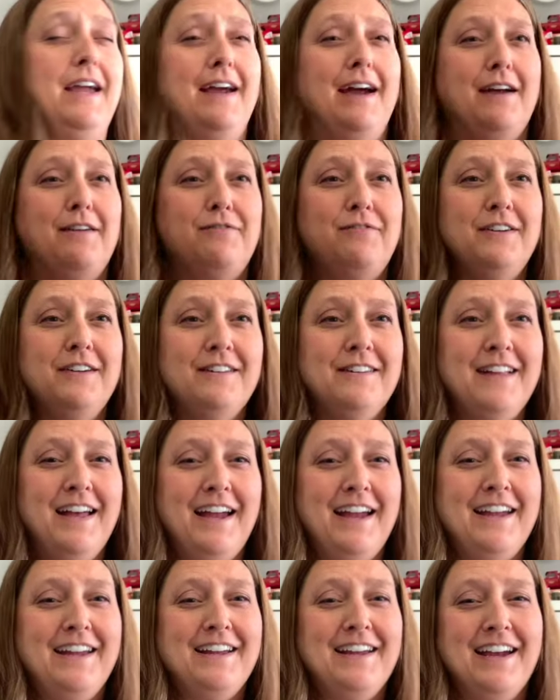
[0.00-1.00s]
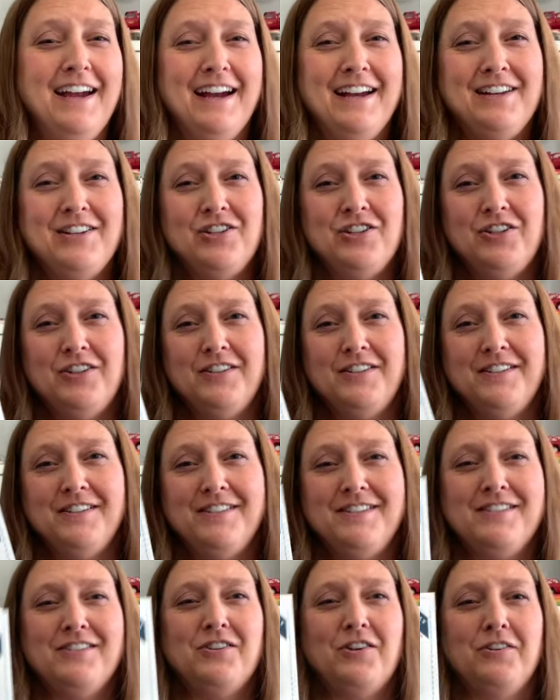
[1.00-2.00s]
I feel like I
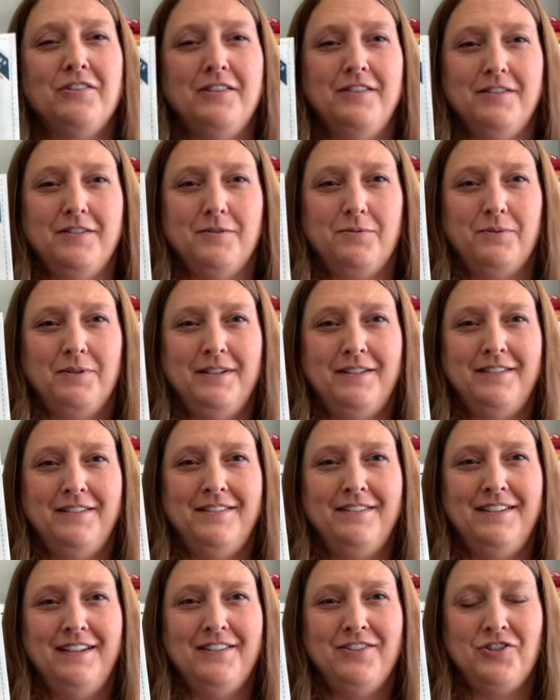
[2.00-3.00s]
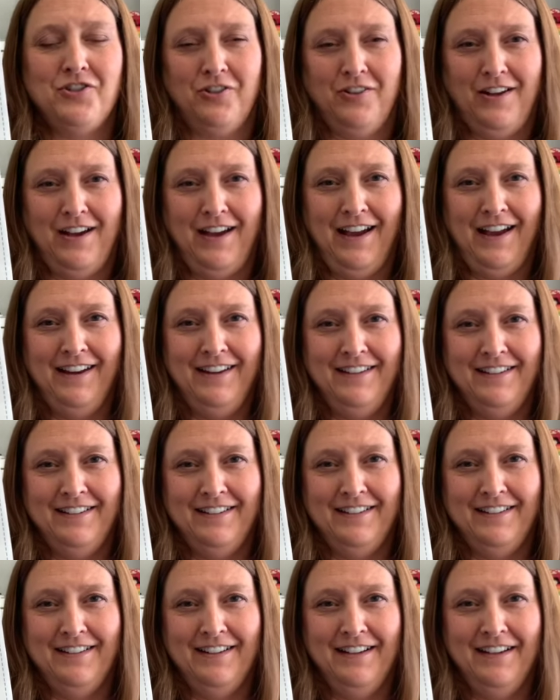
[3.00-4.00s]
should start this one in July,
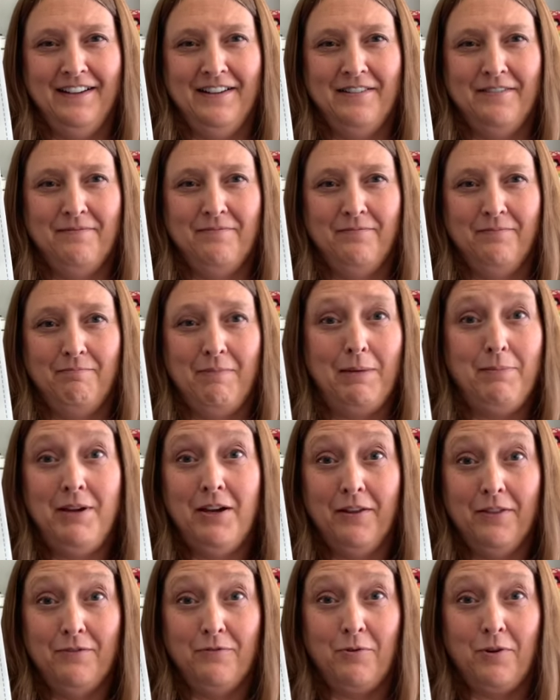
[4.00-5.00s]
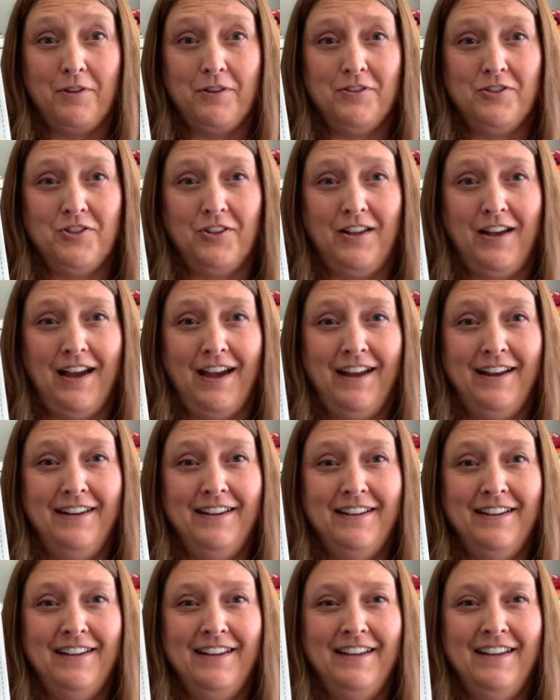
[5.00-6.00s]
maybe on the 4th of July.
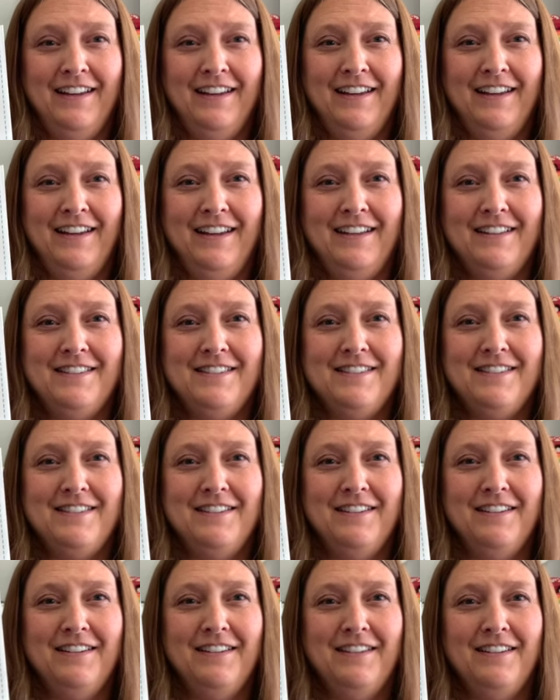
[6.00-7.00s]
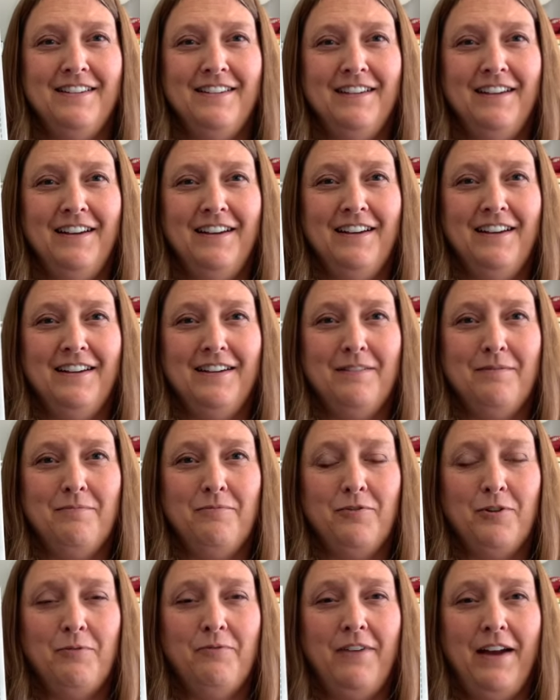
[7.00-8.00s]
It's
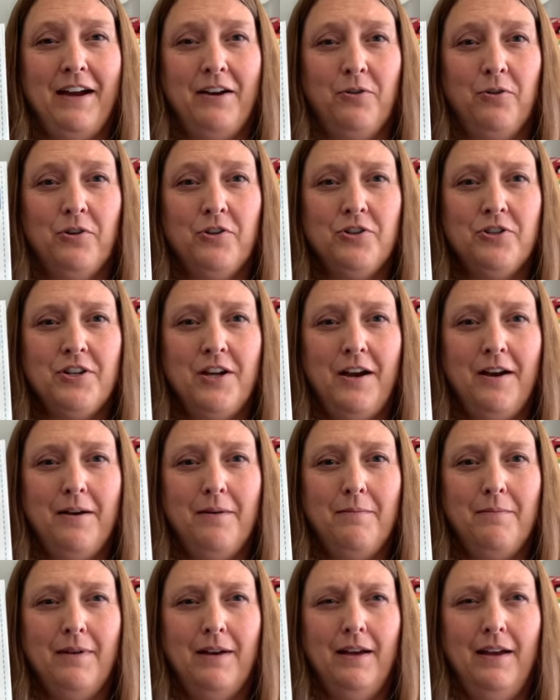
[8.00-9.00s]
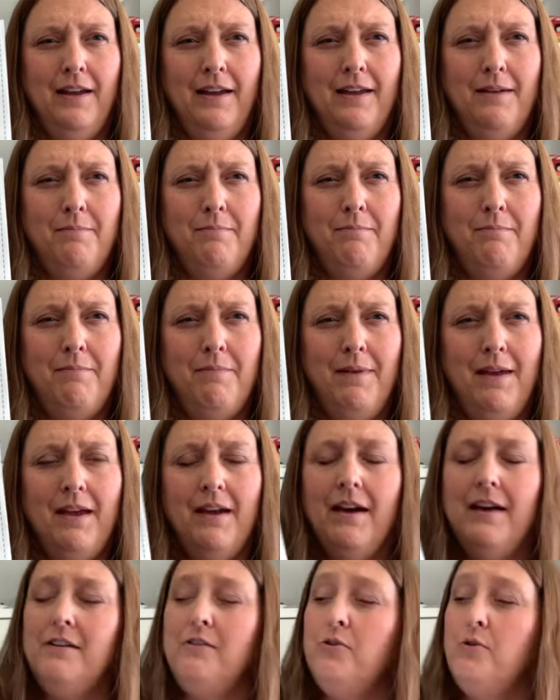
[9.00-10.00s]
from Fat Quarter Shop. I
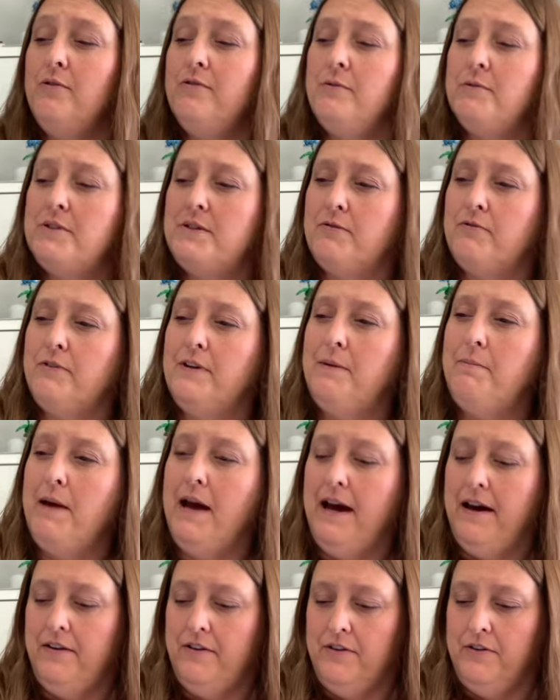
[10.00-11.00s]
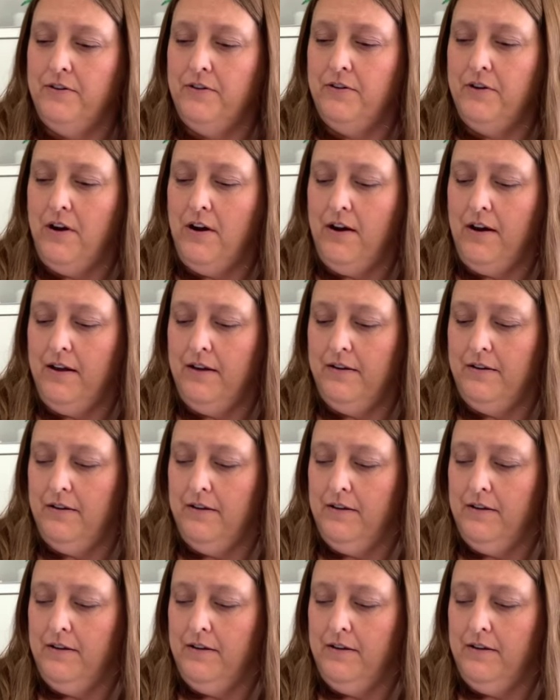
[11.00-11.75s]
don't know if it was a free pattern or not,